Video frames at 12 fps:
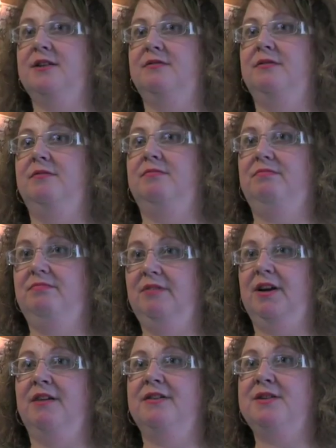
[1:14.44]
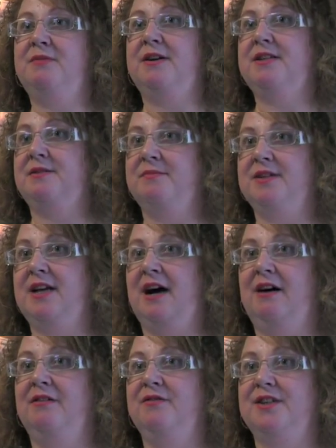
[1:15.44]
to, you know, express
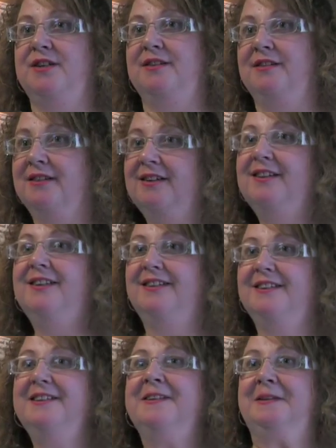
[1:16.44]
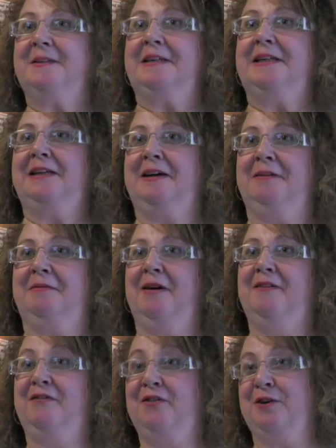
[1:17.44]
themselves and, you know,
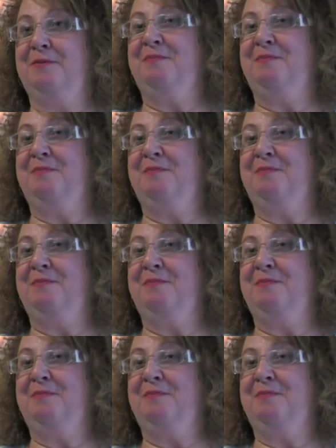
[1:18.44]
have fun.